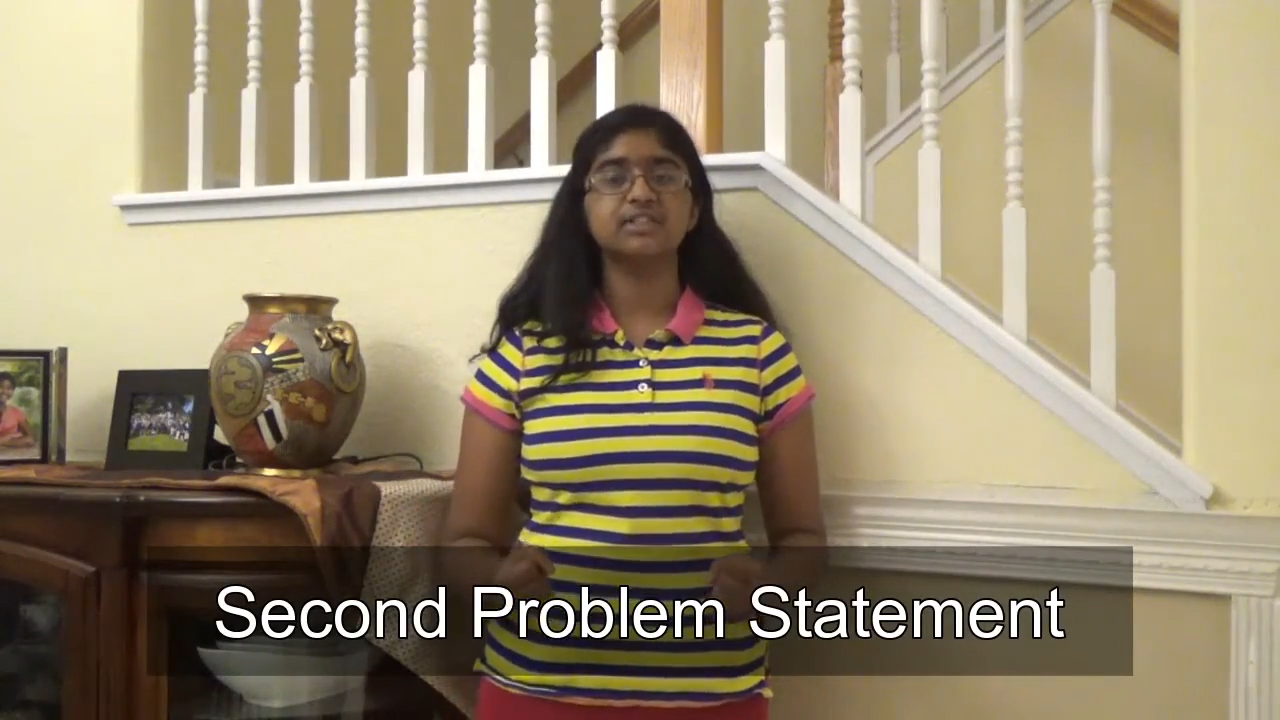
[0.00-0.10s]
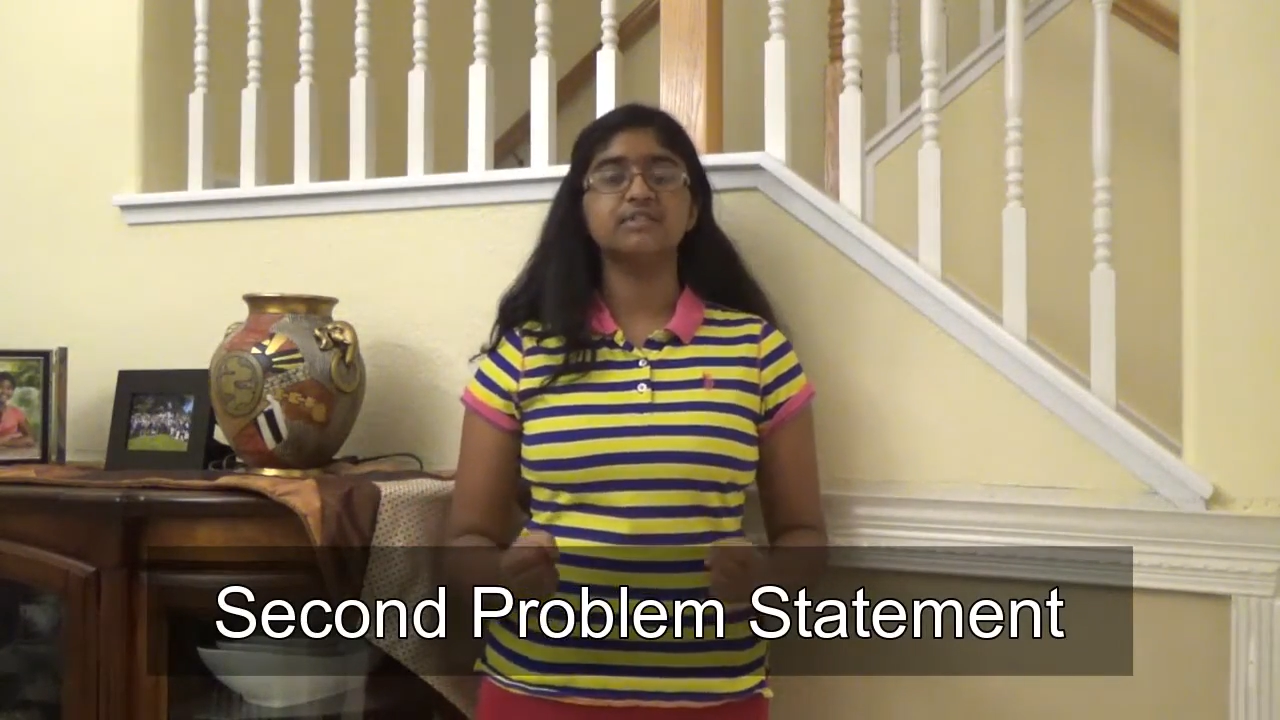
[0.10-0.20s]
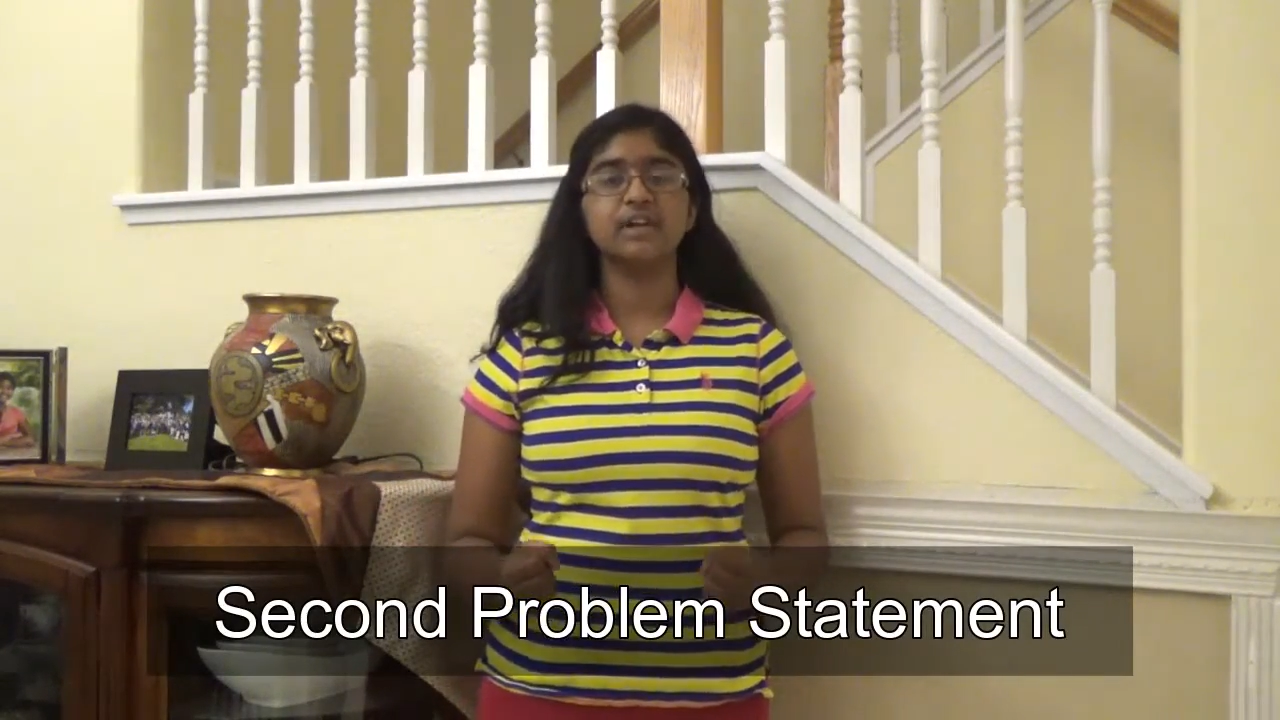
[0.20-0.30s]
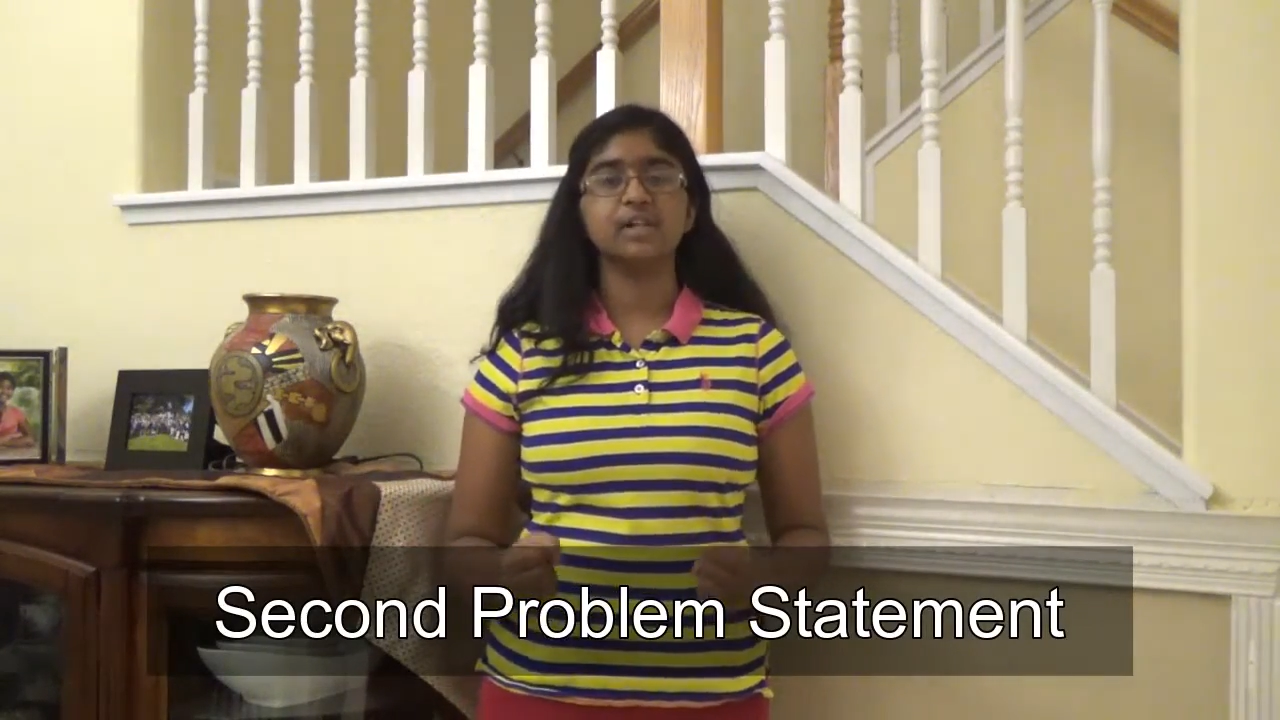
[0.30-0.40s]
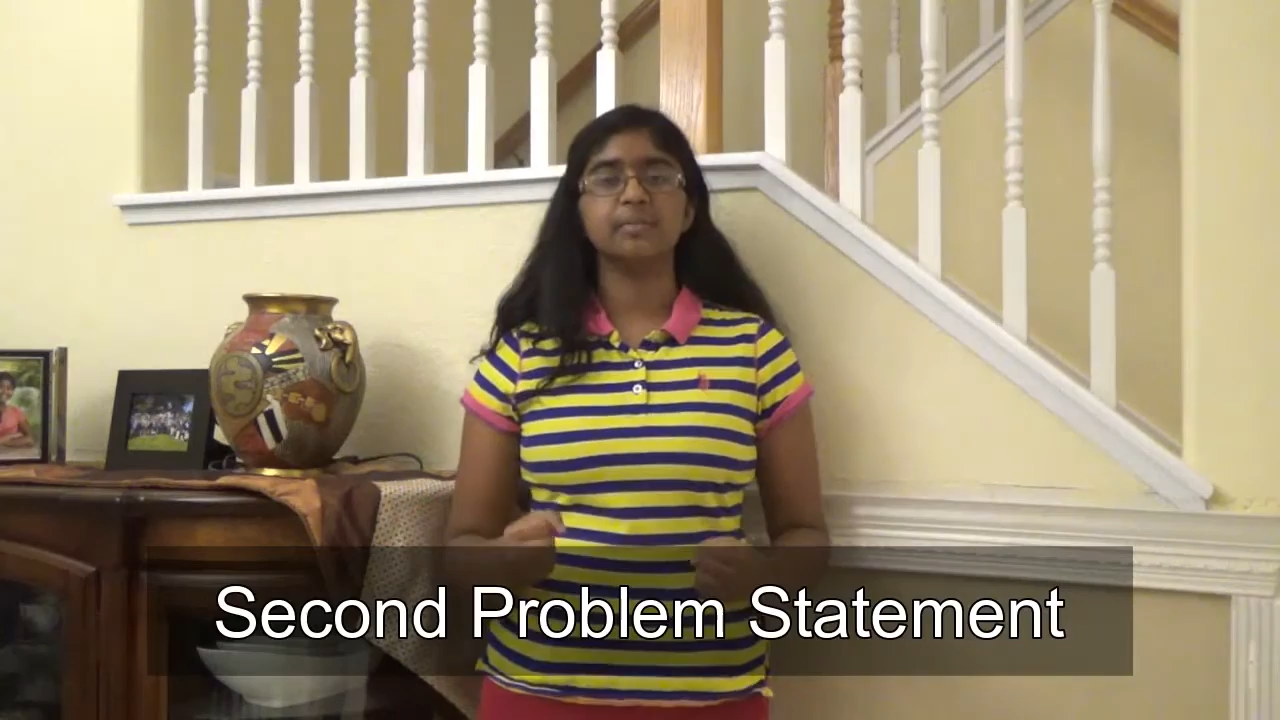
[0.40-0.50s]
to
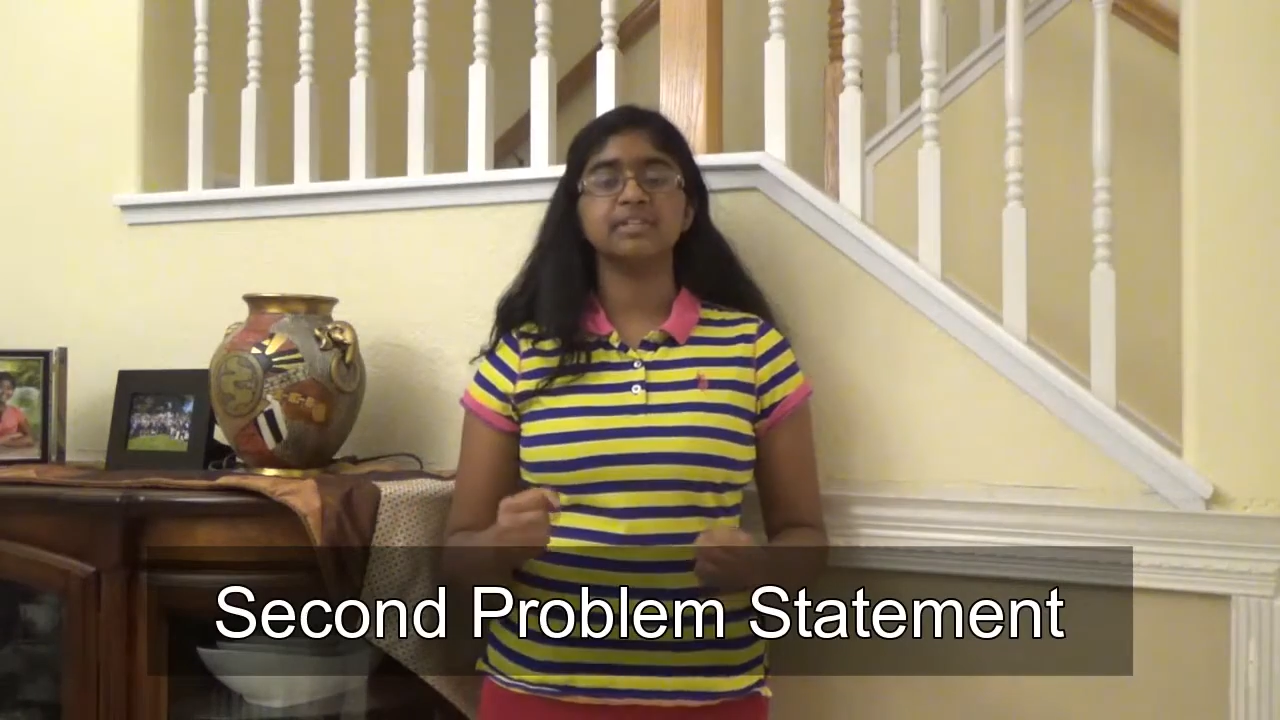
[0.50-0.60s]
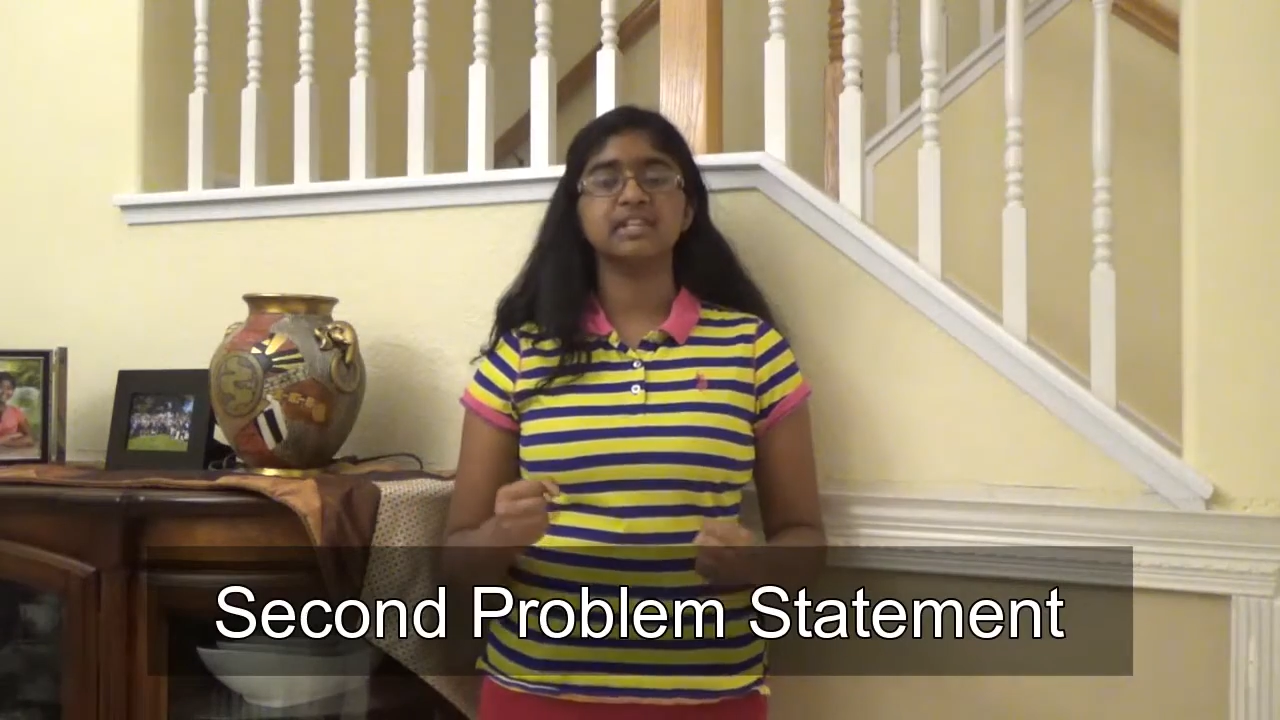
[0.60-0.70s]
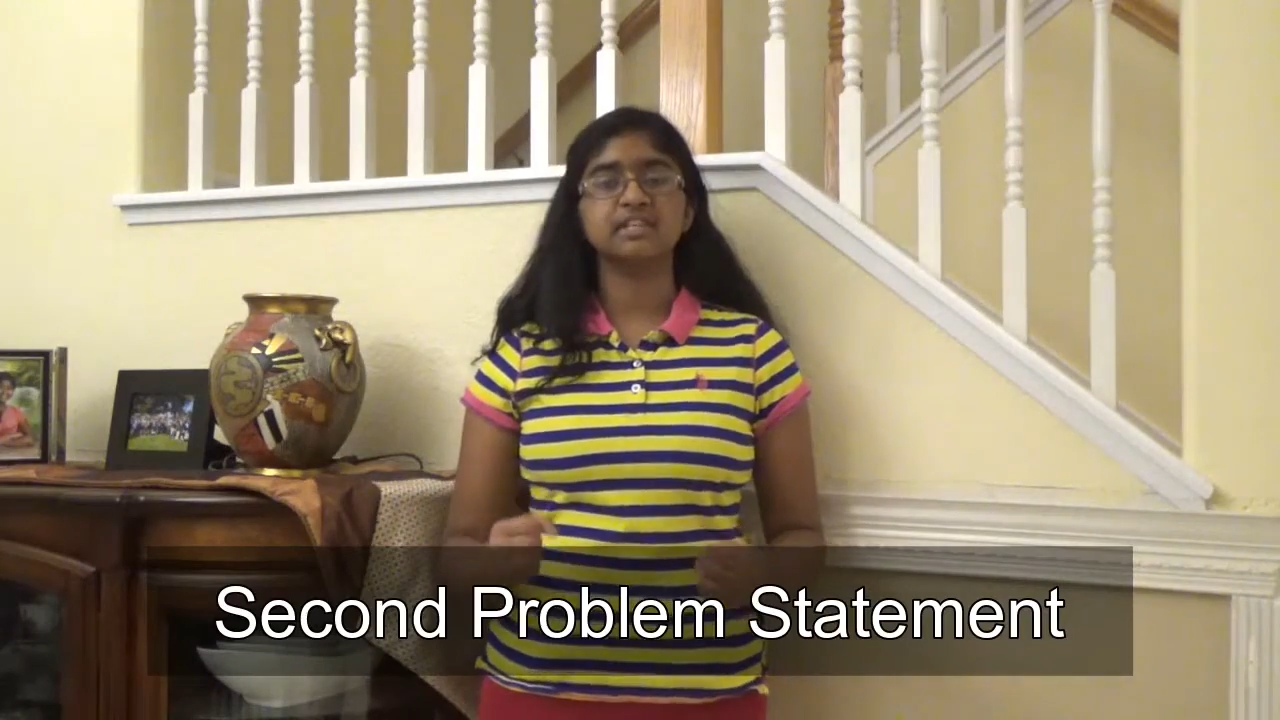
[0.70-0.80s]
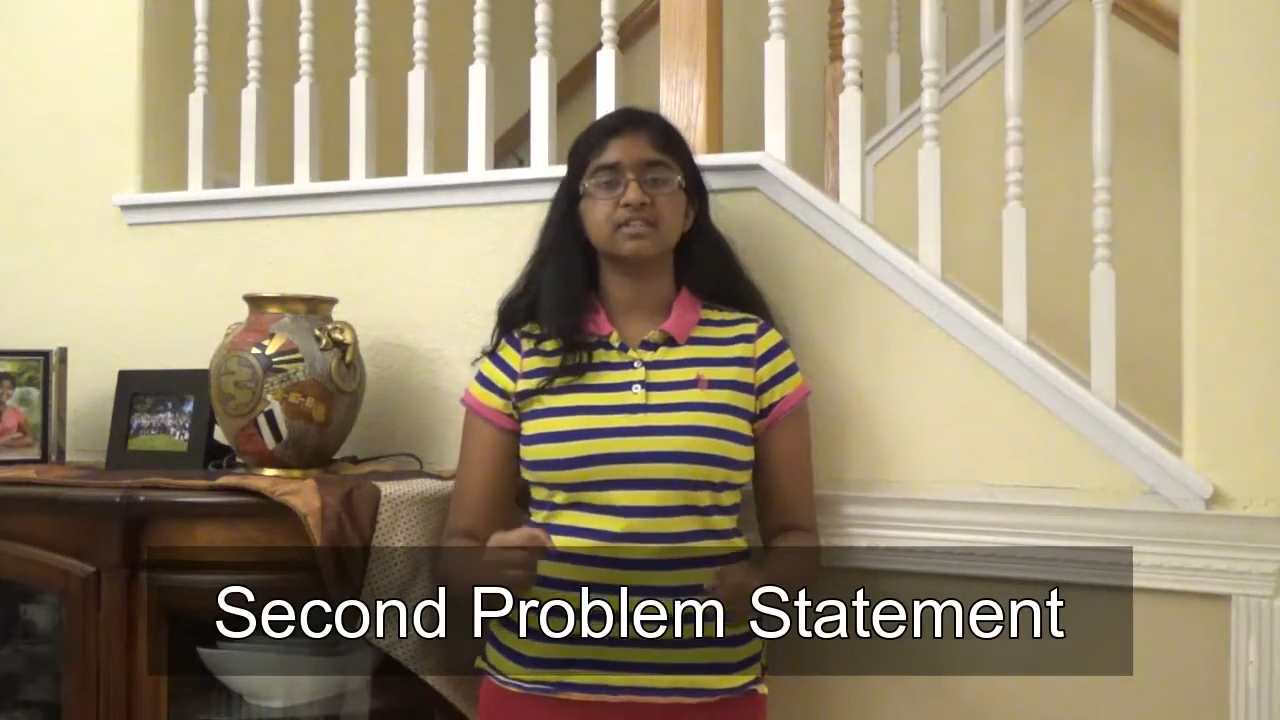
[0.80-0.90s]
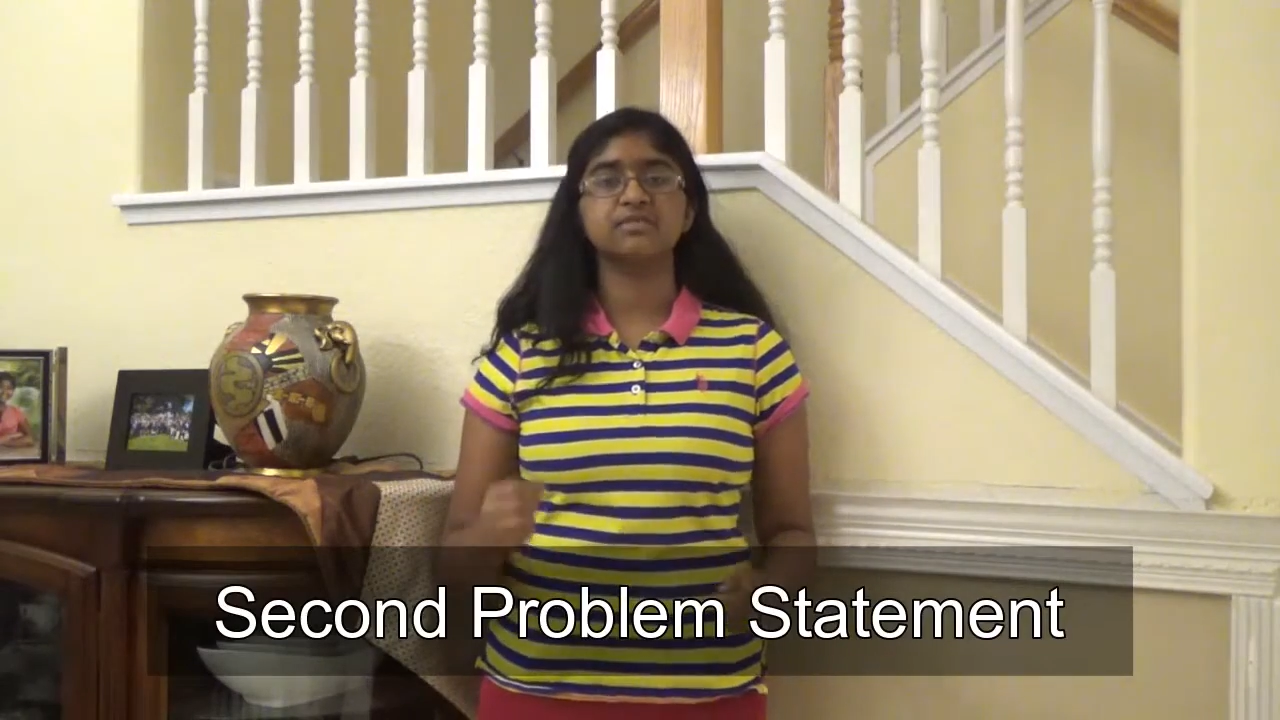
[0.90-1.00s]
develop a sense